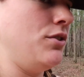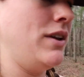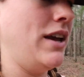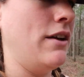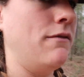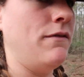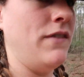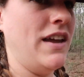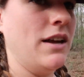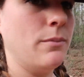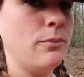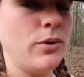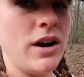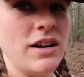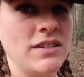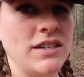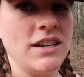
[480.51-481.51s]
you get vegan
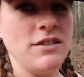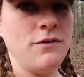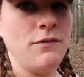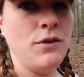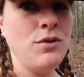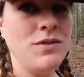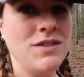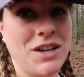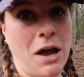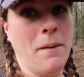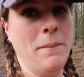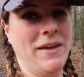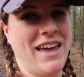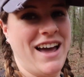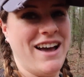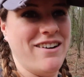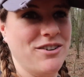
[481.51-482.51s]
processed foods
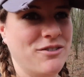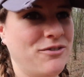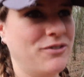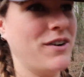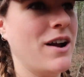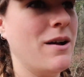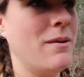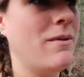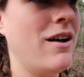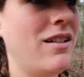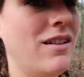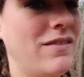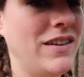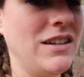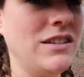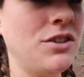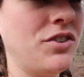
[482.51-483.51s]
coming out from all
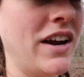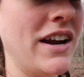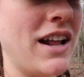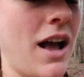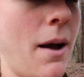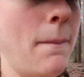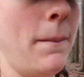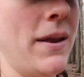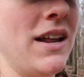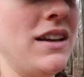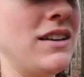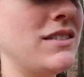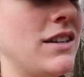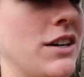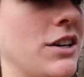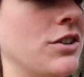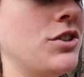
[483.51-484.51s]
of these great
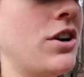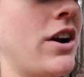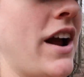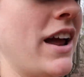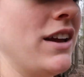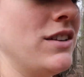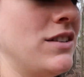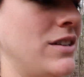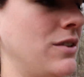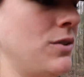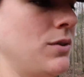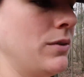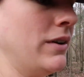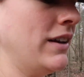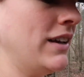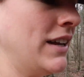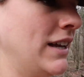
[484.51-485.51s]
companies that are trying
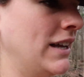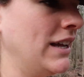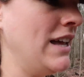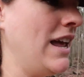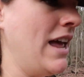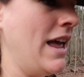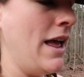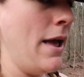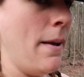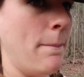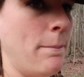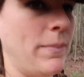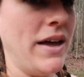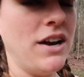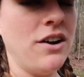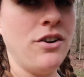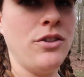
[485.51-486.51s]
to
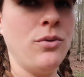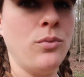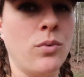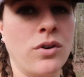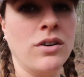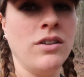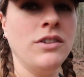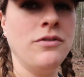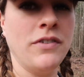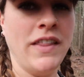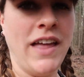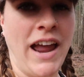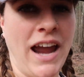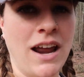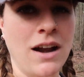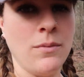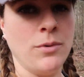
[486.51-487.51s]
better the world for
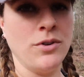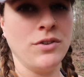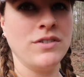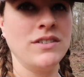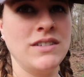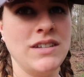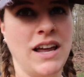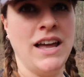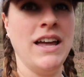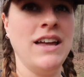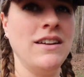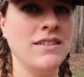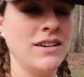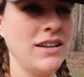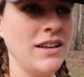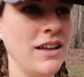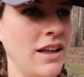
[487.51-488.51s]
the animals
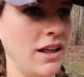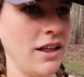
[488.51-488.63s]
and